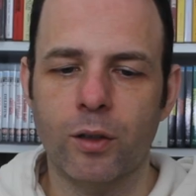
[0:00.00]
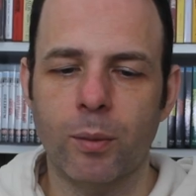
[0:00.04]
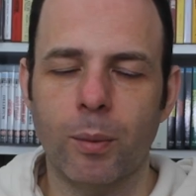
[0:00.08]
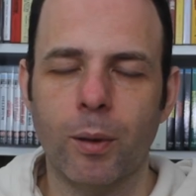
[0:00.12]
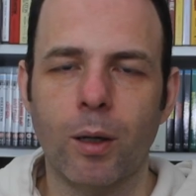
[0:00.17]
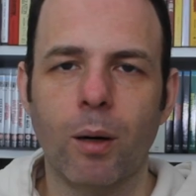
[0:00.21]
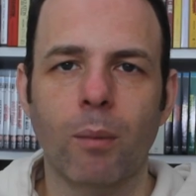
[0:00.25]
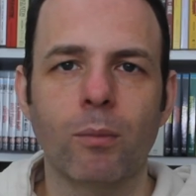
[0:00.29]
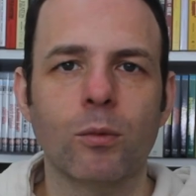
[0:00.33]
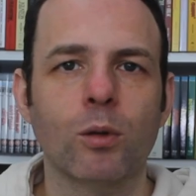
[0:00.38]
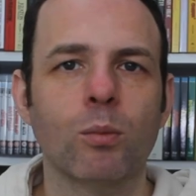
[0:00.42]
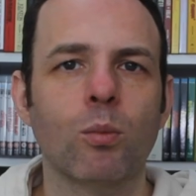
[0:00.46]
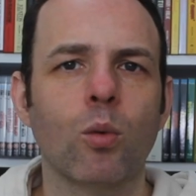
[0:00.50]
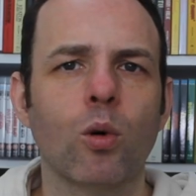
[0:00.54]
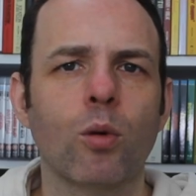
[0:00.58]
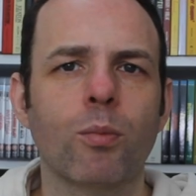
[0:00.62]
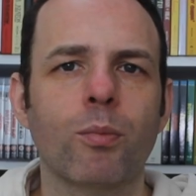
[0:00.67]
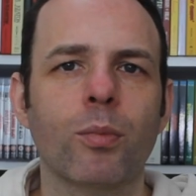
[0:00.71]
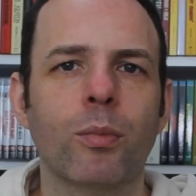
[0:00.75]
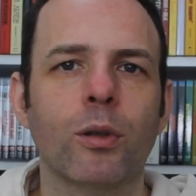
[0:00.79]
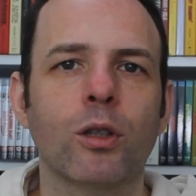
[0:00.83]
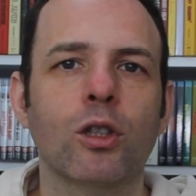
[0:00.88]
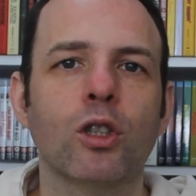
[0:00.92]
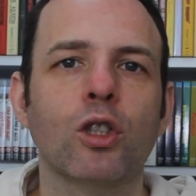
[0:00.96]
She becomes more
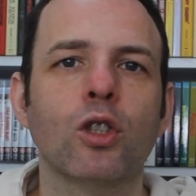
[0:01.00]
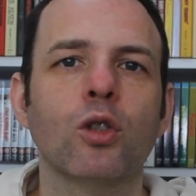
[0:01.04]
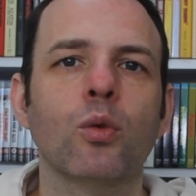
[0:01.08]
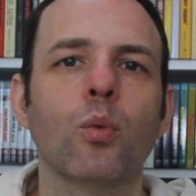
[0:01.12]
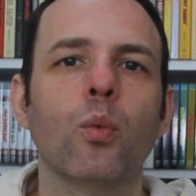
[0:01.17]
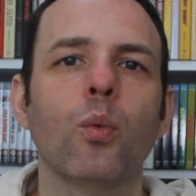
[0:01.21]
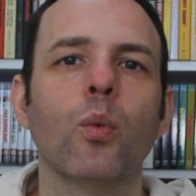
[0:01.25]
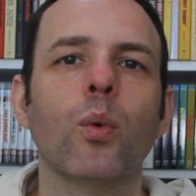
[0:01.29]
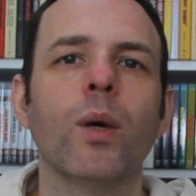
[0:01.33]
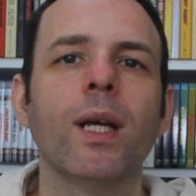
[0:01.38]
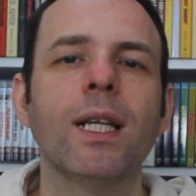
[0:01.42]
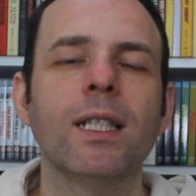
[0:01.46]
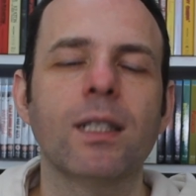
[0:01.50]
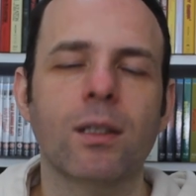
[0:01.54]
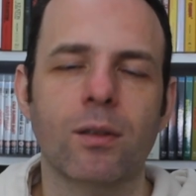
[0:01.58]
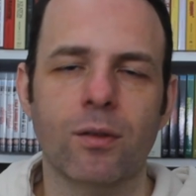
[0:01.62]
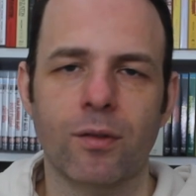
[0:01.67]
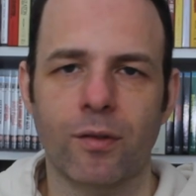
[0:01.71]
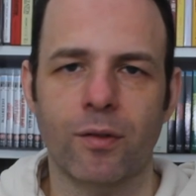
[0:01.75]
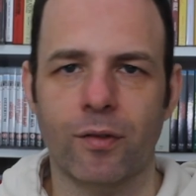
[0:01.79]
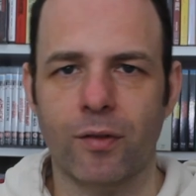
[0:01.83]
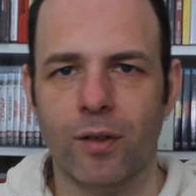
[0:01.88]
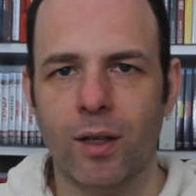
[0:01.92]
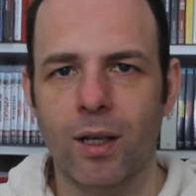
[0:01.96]

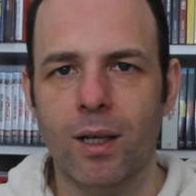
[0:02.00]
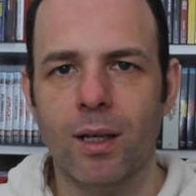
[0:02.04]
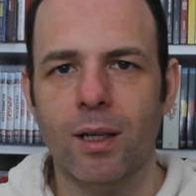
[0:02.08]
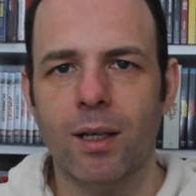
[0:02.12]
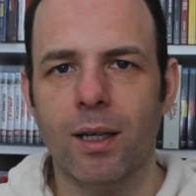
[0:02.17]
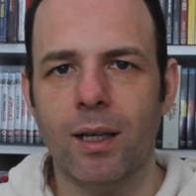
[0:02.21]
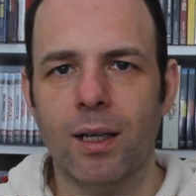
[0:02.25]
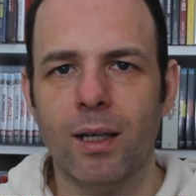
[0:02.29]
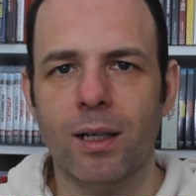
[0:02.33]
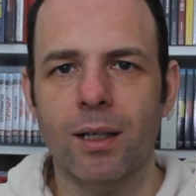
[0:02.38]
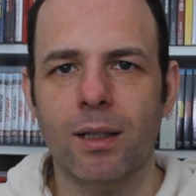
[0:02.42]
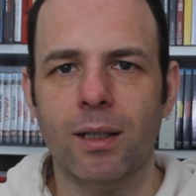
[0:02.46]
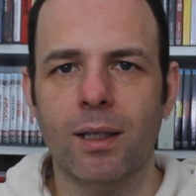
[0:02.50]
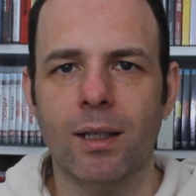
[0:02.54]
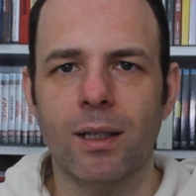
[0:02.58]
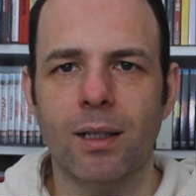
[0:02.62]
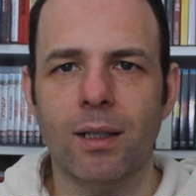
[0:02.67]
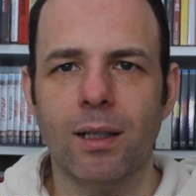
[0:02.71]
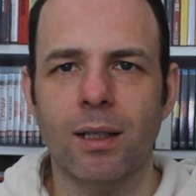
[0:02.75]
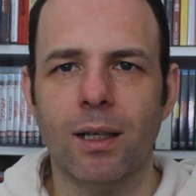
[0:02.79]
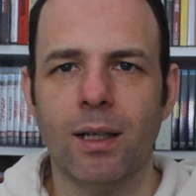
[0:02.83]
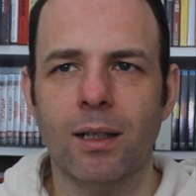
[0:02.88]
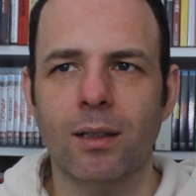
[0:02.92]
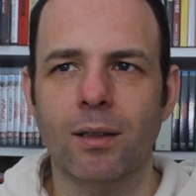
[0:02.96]
persuasive uh,
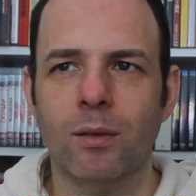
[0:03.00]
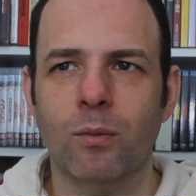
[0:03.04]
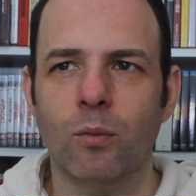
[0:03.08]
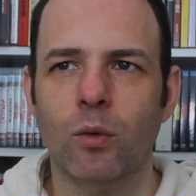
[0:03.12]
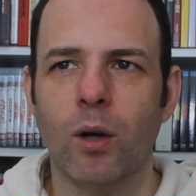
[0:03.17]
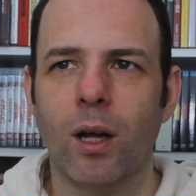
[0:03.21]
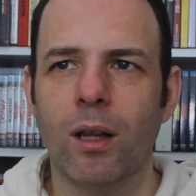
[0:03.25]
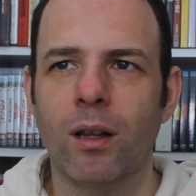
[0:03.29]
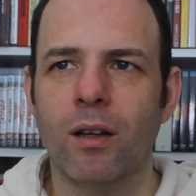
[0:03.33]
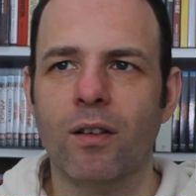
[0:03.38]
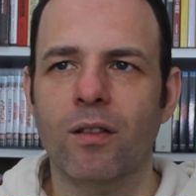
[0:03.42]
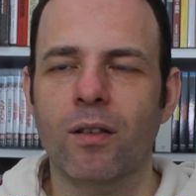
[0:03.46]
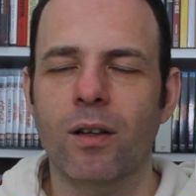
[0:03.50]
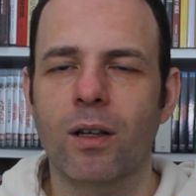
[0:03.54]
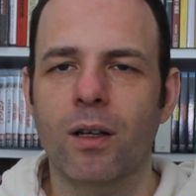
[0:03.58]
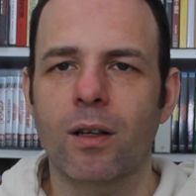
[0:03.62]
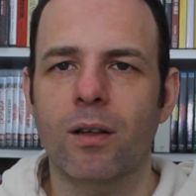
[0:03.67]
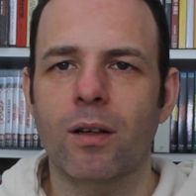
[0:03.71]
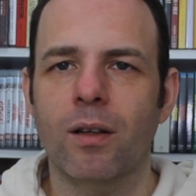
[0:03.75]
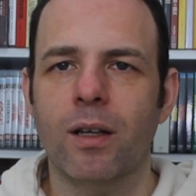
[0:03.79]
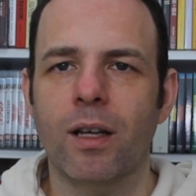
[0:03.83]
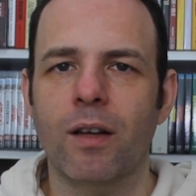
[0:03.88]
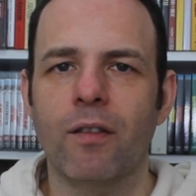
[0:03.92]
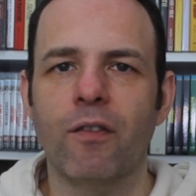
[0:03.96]
uh and rather
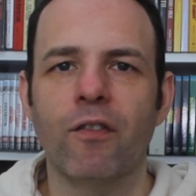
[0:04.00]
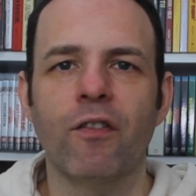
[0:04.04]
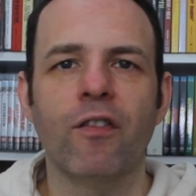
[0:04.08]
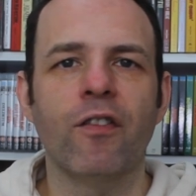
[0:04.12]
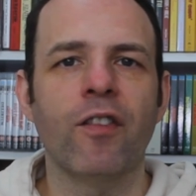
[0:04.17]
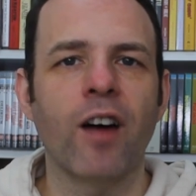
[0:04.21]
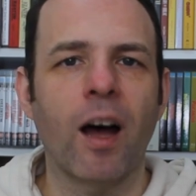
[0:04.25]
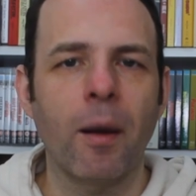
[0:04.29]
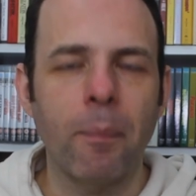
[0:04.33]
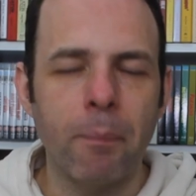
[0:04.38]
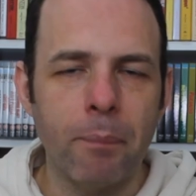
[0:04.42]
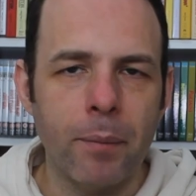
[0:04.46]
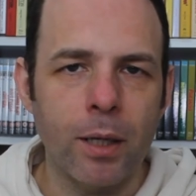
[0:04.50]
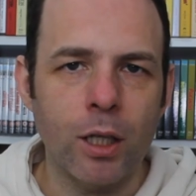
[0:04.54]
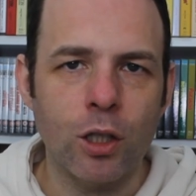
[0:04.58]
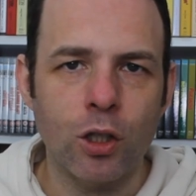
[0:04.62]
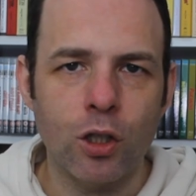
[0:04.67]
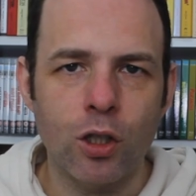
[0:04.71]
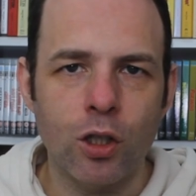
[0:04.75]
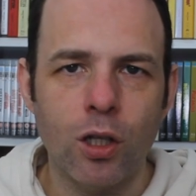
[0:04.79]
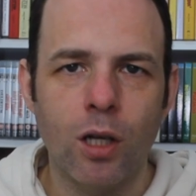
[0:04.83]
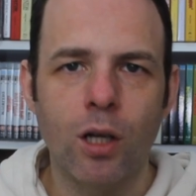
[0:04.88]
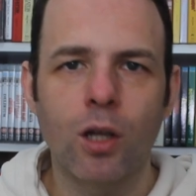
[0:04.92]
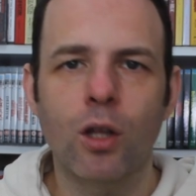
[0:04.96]
uh,
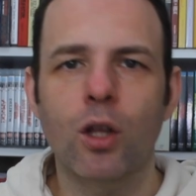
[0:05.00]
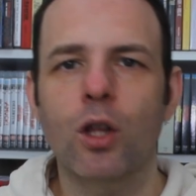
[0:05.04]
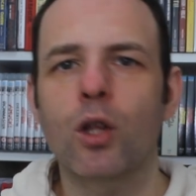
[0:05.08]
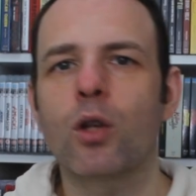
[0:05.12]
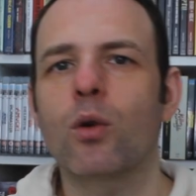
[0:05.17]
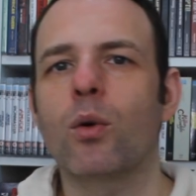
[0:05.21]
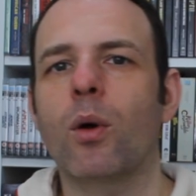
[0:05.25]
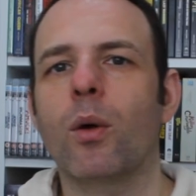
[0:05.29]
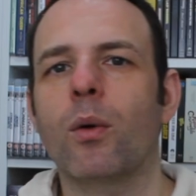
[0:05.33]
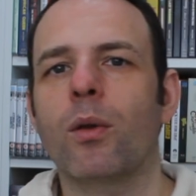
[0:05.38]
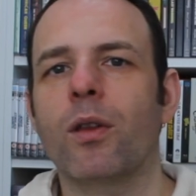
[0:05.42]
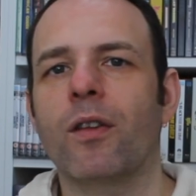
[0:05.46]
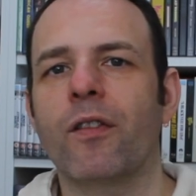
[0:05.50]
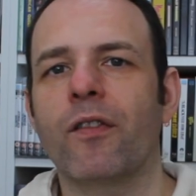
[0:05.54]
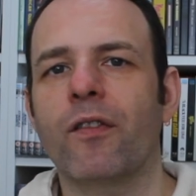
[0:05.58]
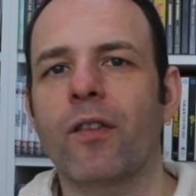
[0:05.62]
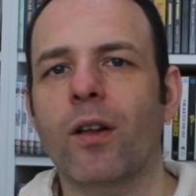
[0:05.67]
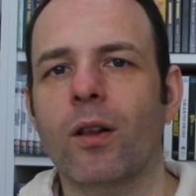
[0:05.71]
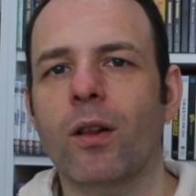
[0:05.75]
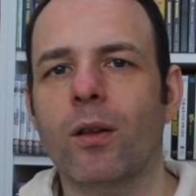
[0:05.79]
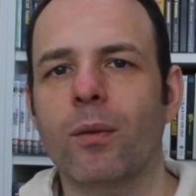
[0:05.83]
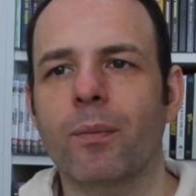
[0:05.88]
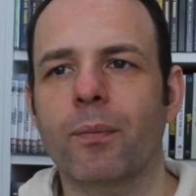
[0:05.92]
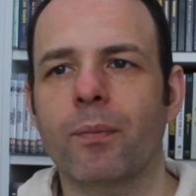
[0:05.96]
vampish throughout the
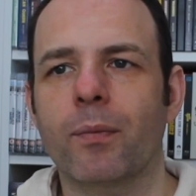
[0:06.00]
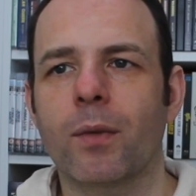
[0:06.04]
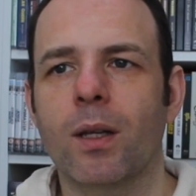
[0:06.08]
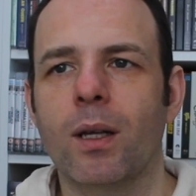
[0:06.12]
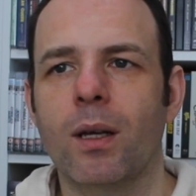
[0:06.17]
film.